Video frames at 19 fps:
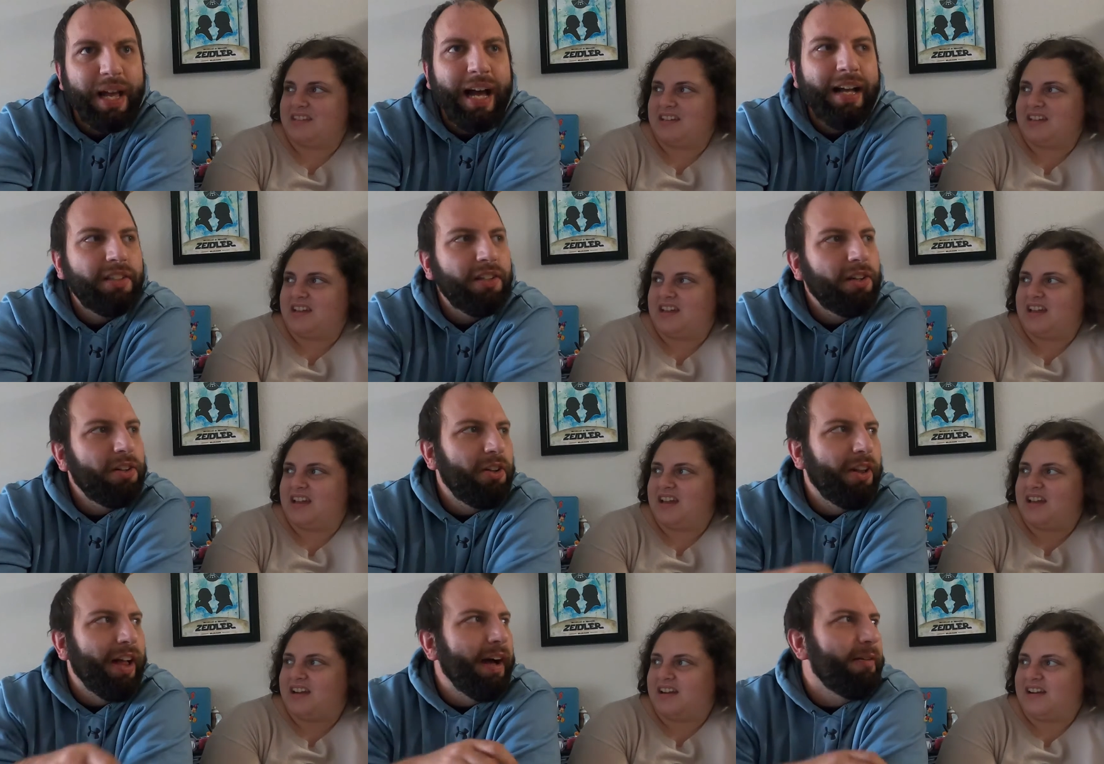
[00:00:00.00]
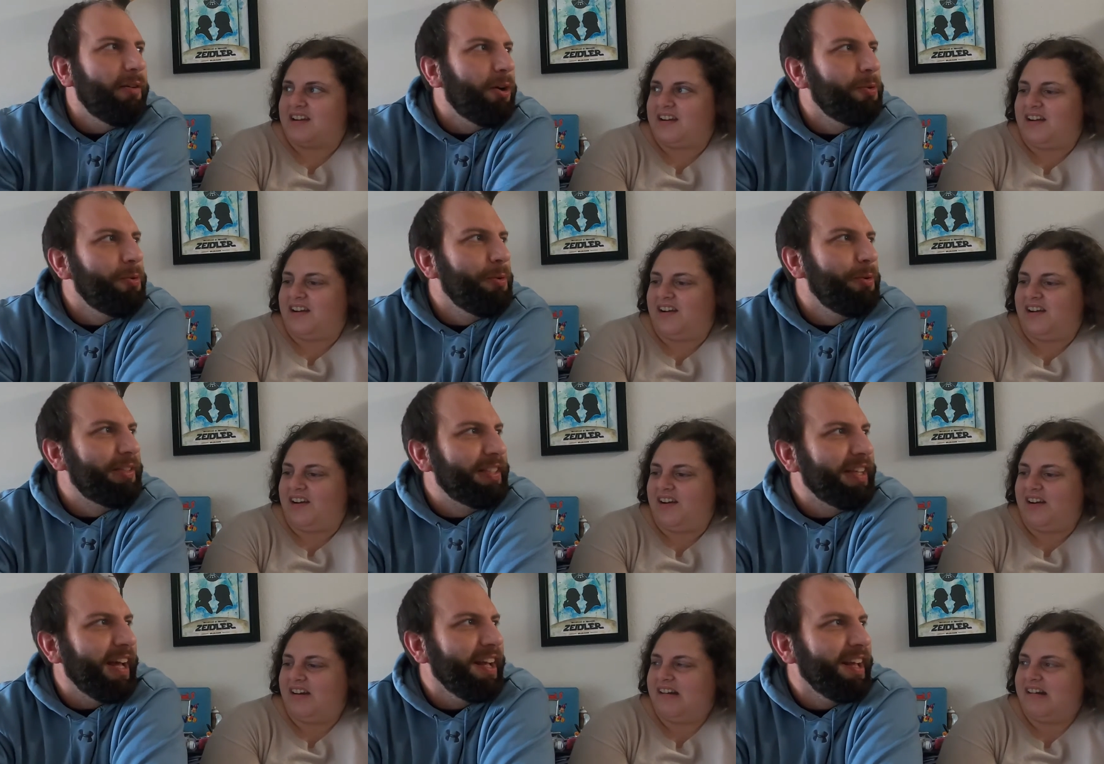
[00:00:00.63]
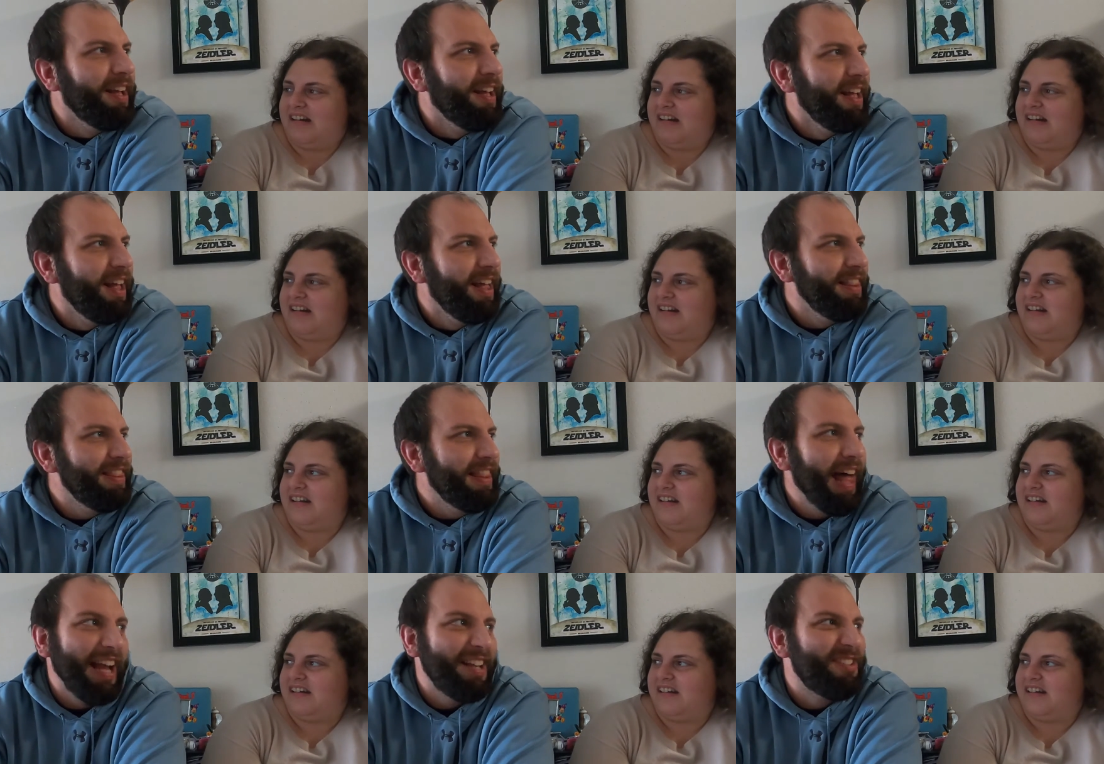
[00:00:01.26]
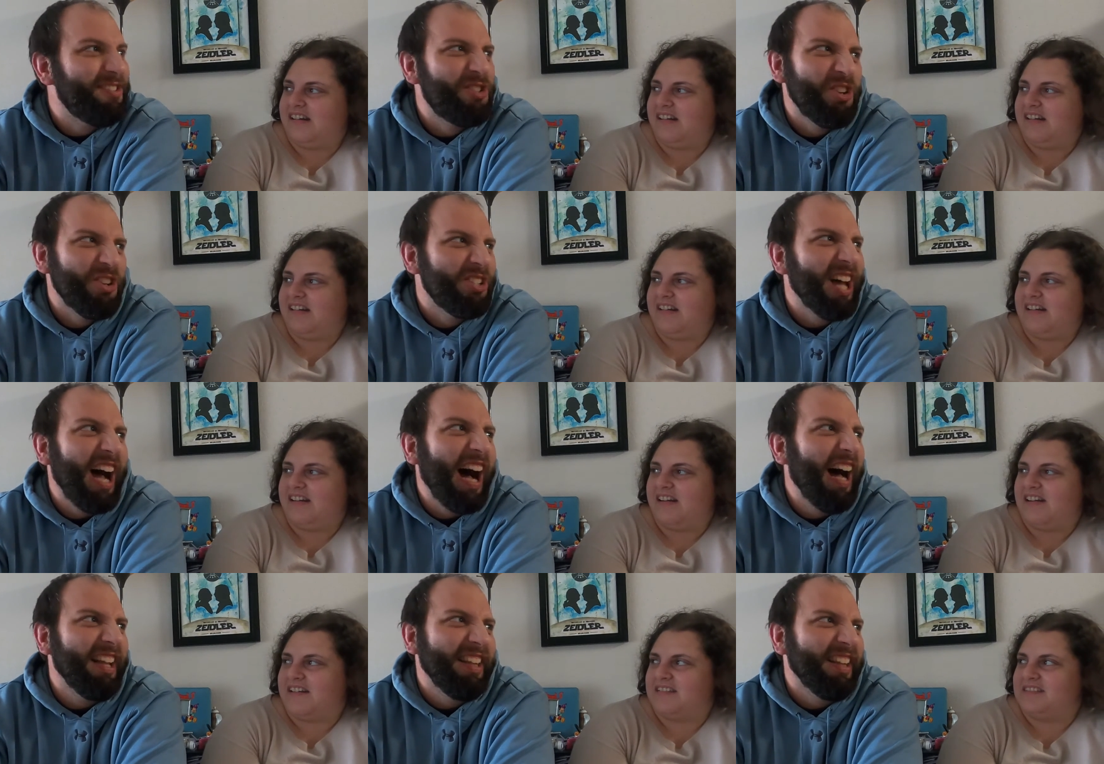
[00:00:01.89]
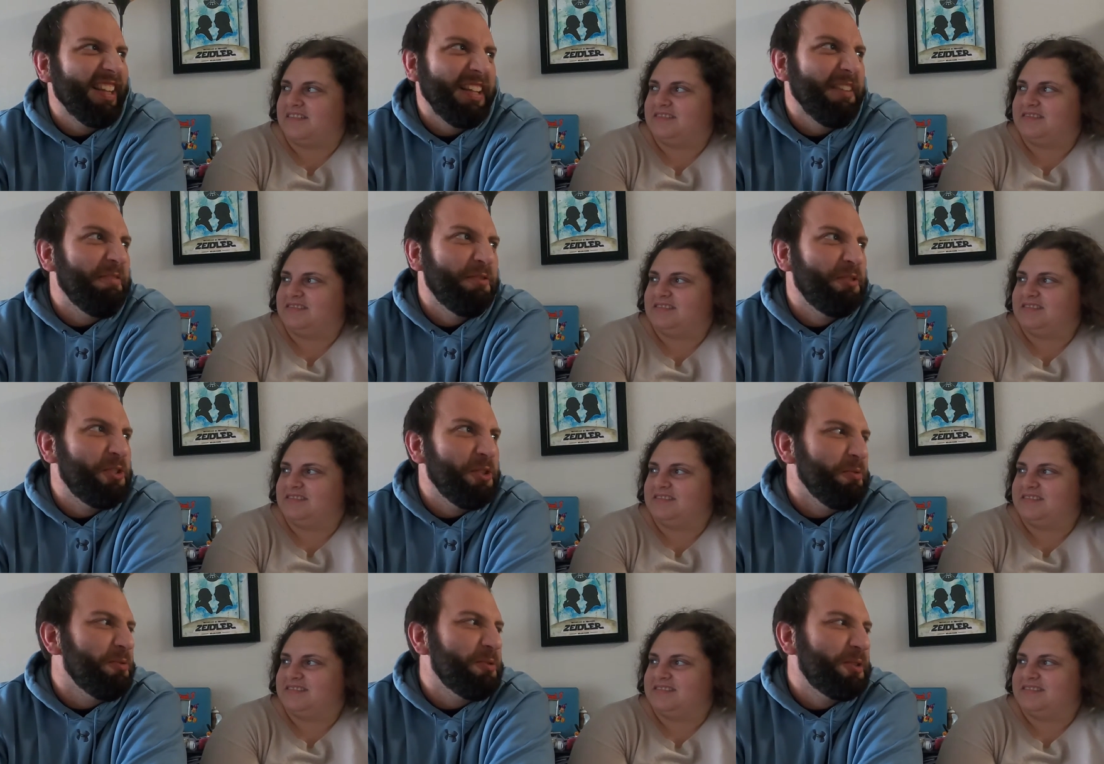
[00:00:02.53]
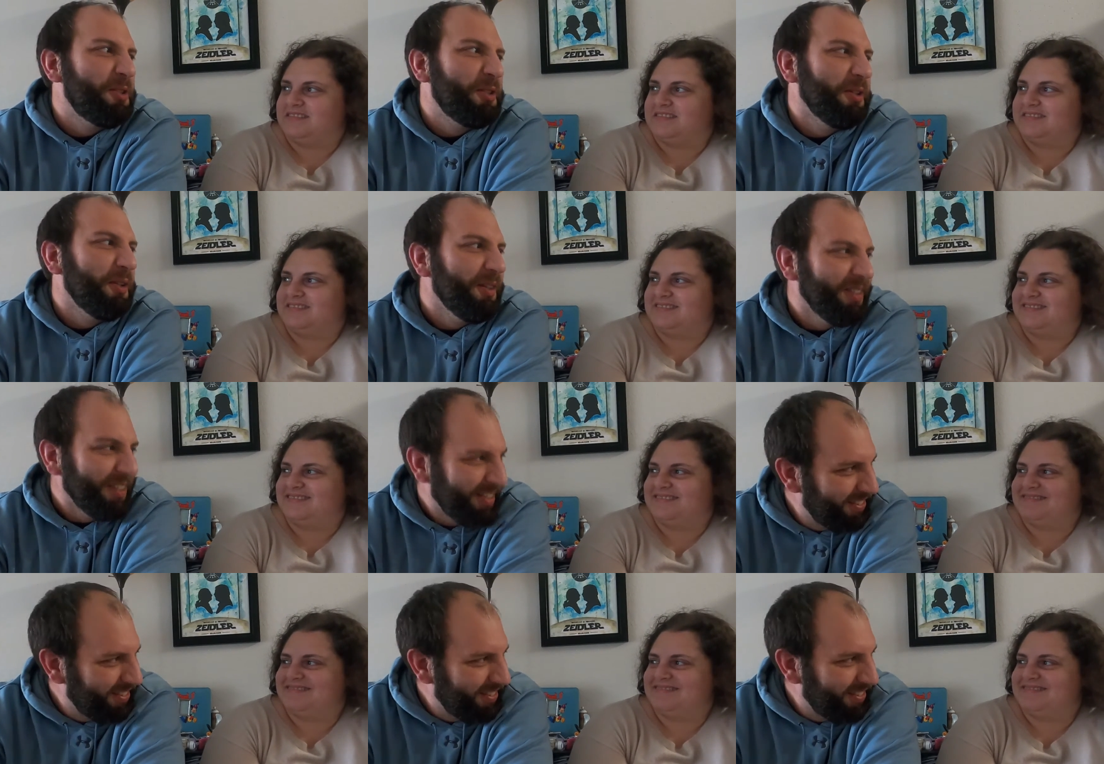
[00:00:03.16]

Speaker 1: as Uncle Iro would say, that's just hot leaf juice.